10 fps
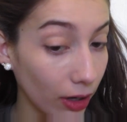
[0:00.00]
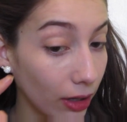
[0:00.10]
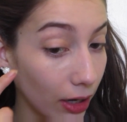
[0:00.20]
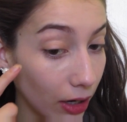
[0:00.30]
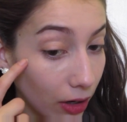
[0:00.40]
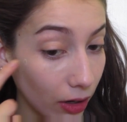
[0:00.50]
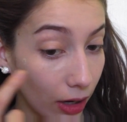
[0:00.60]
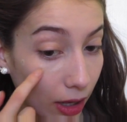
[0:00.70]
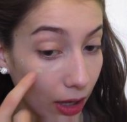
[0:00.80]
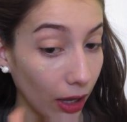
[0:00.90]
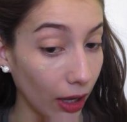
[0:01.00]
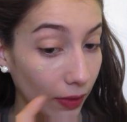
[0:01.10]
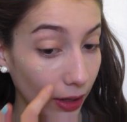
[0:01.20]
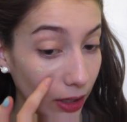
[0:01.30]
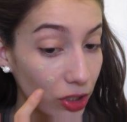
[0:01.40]
in there
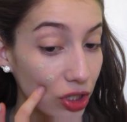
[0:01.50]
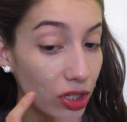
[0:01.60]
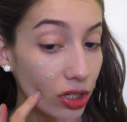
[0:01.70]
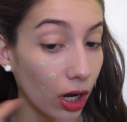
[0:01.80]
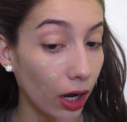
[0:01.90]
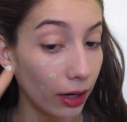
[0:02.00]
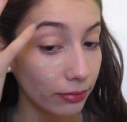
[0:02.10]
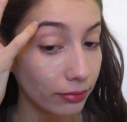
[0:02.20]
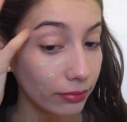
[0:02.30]
and then just dot.